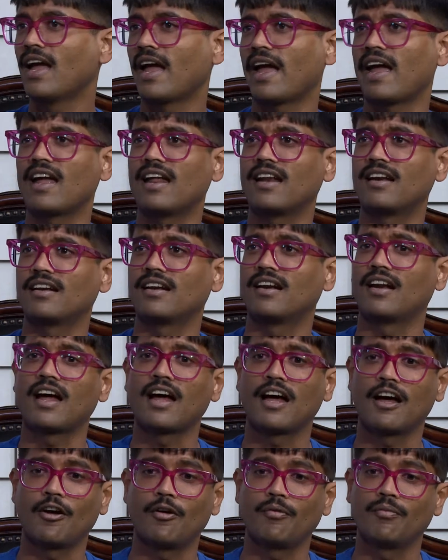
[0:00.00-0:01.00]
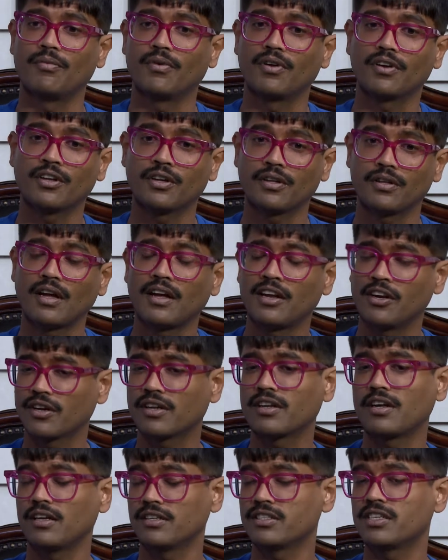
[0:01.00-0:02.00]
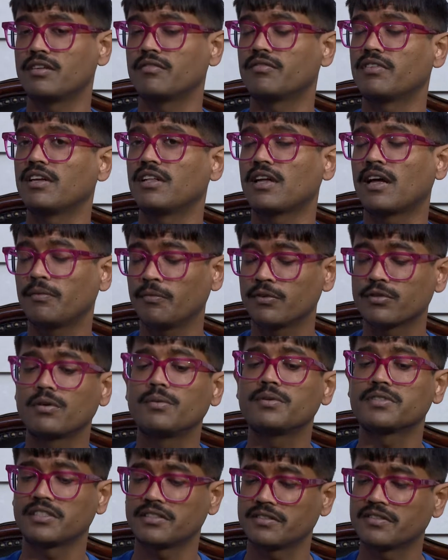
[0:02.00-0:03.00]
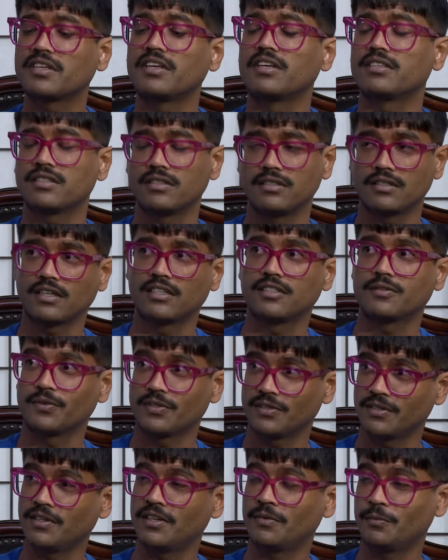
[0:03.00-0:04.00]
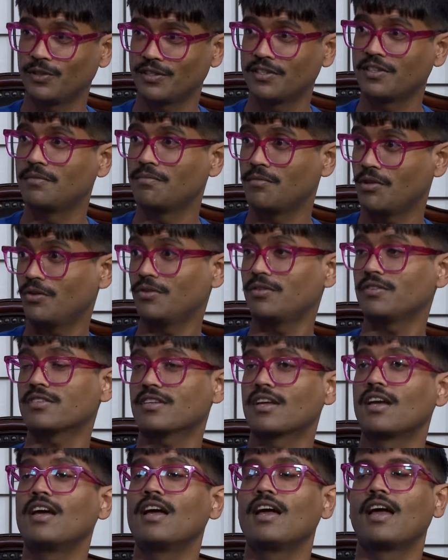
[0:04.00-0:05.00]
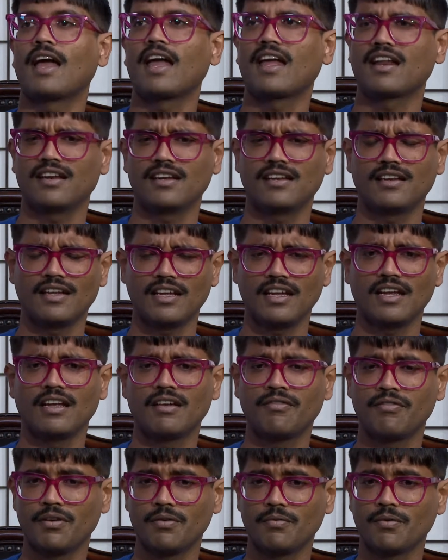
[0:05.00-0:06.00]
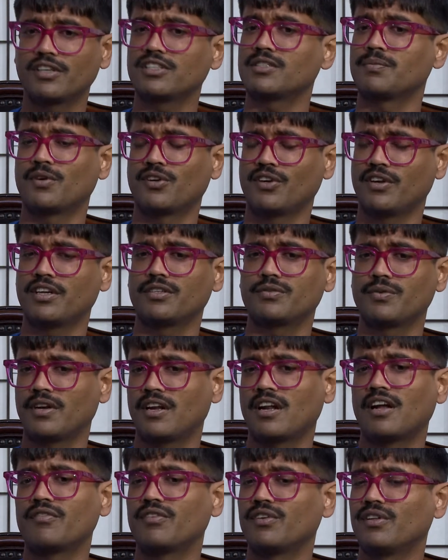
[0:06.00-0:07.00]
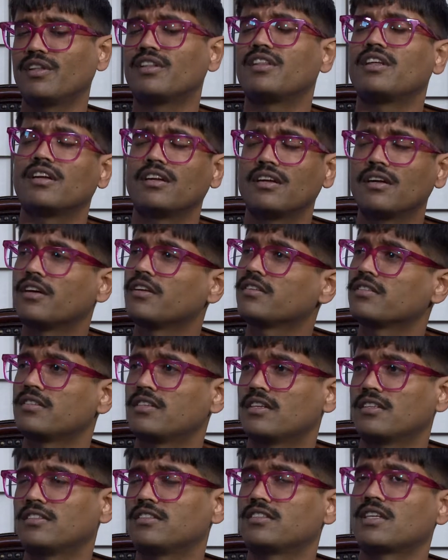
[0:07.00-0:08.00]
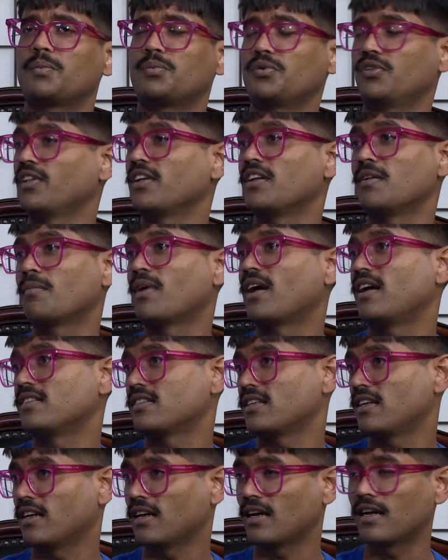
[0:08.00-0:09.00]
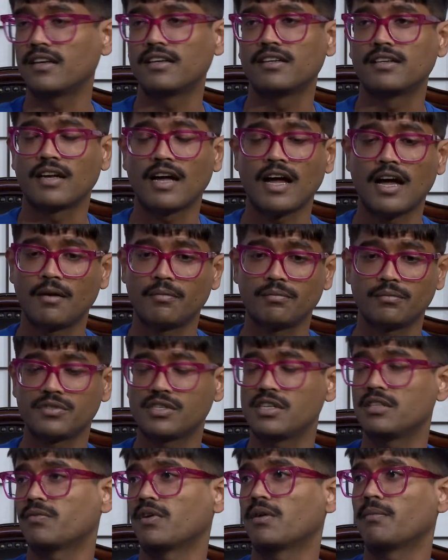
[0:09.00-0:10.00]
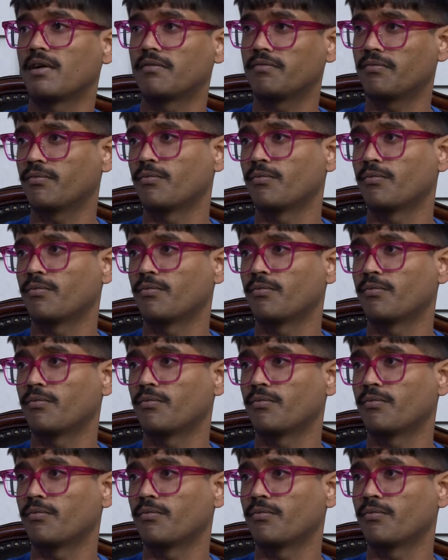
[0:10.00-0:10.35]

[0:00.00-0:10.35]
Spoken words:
and she really, it was almost as if Kirsten Dunst was her muse. And if you watch Marie Antoinette, I really think Kirsten Dunst is absolutely amazing, and she's one of my